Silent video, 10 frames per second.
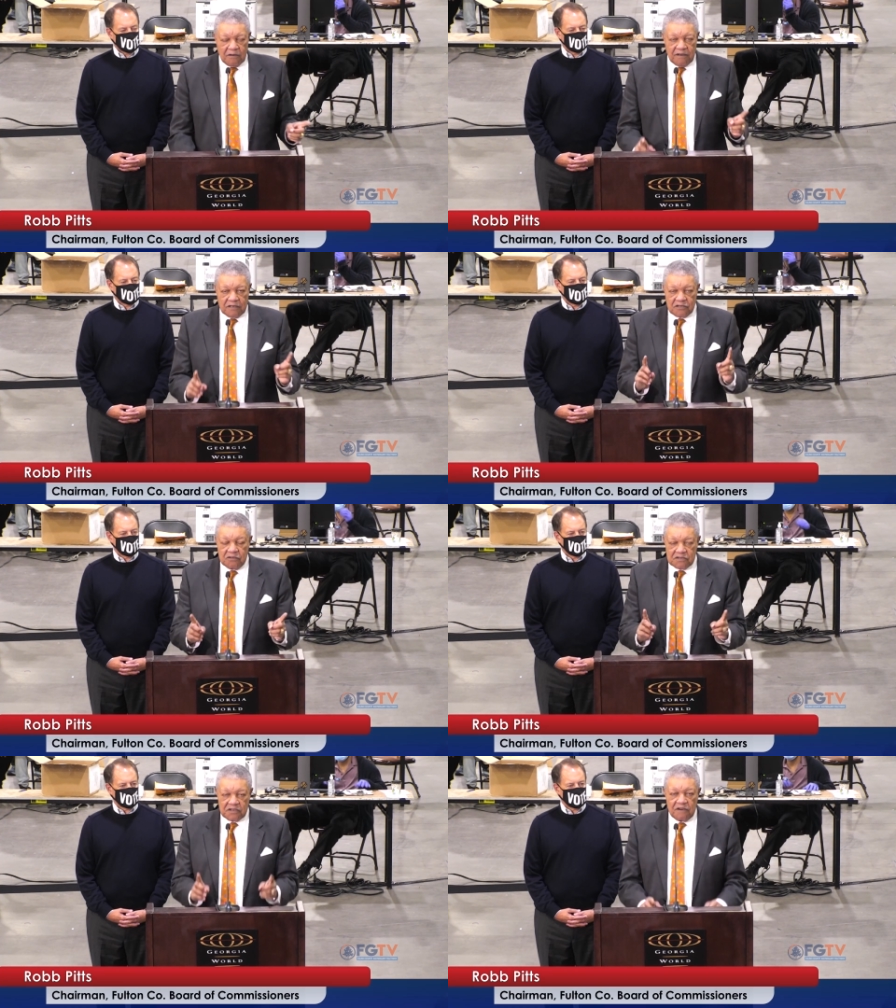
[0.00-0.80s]
We had
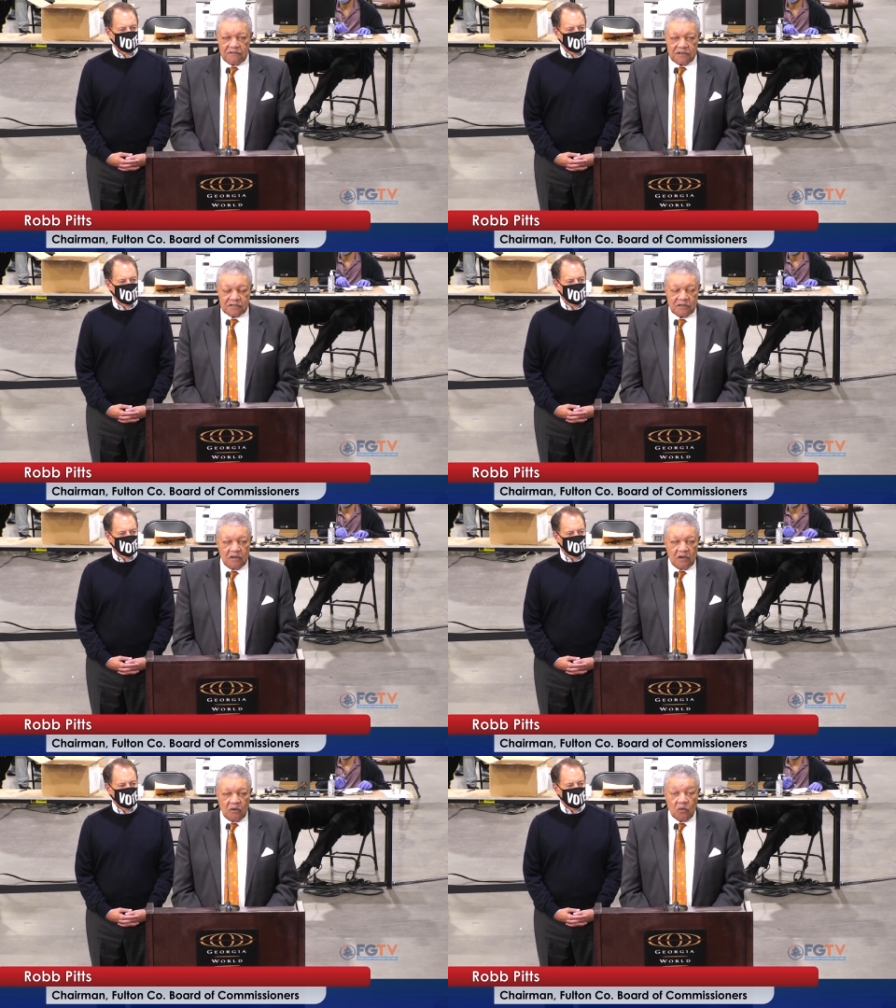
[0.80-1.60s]
two servers.
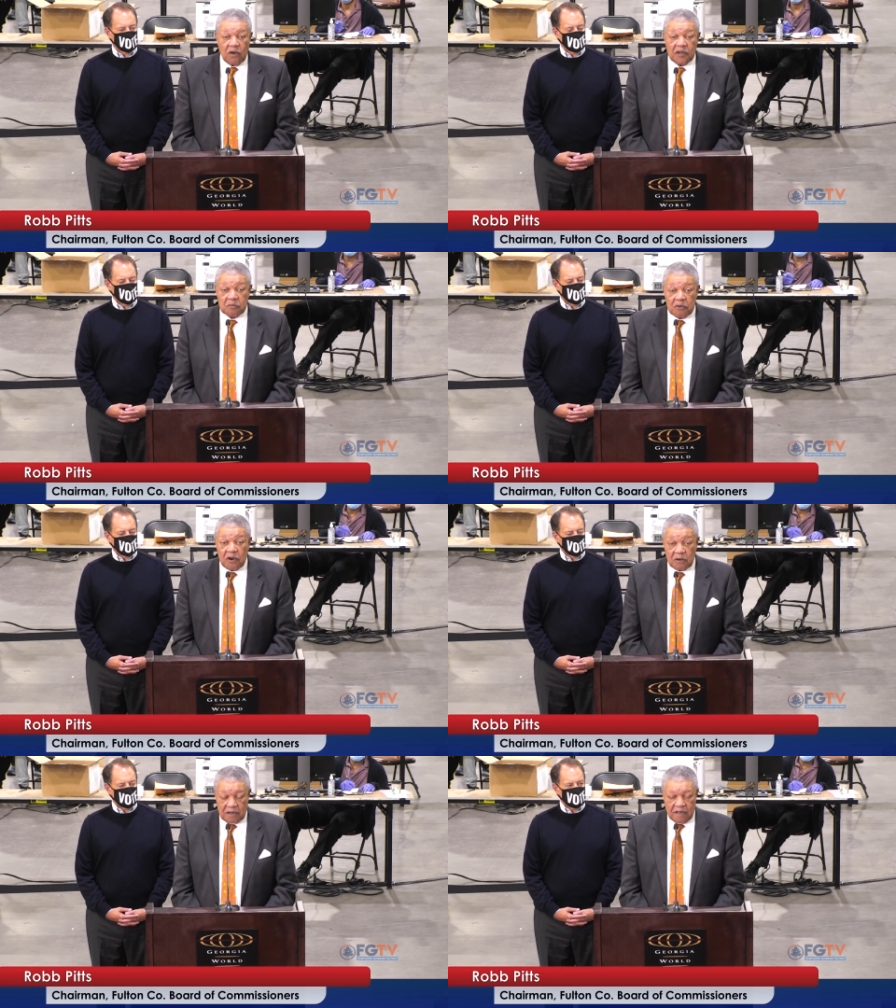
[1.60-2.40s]
One
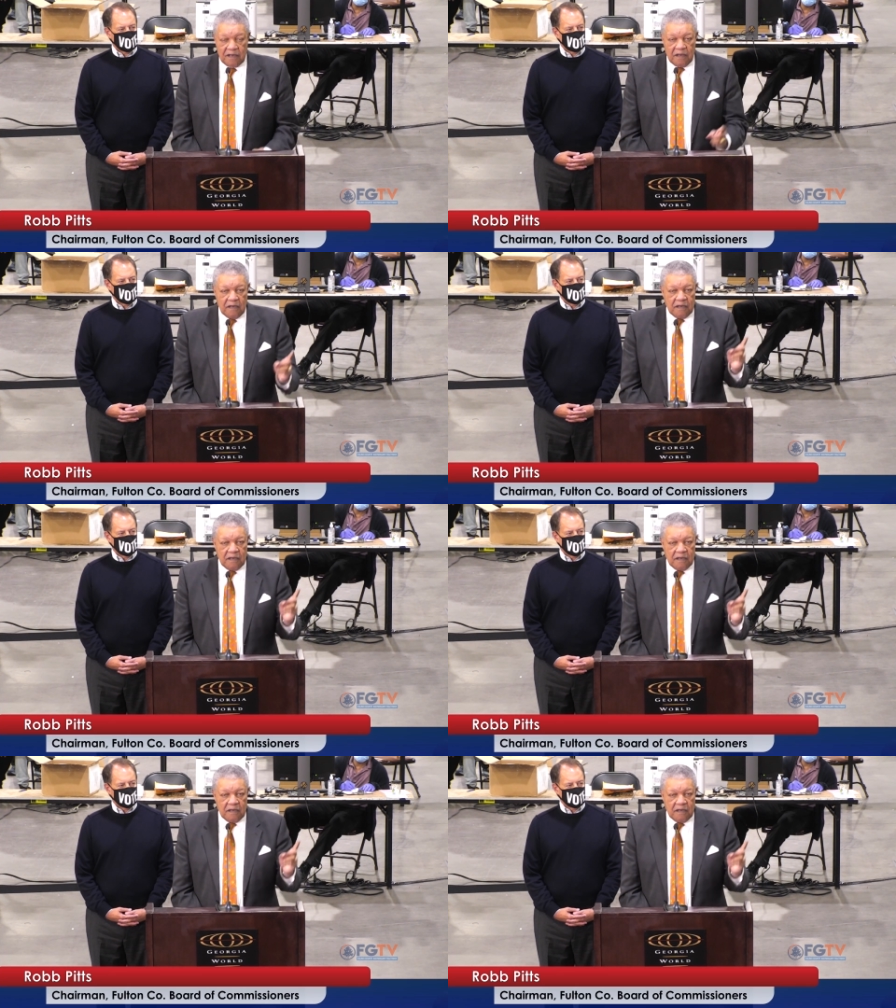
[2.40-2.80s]
broke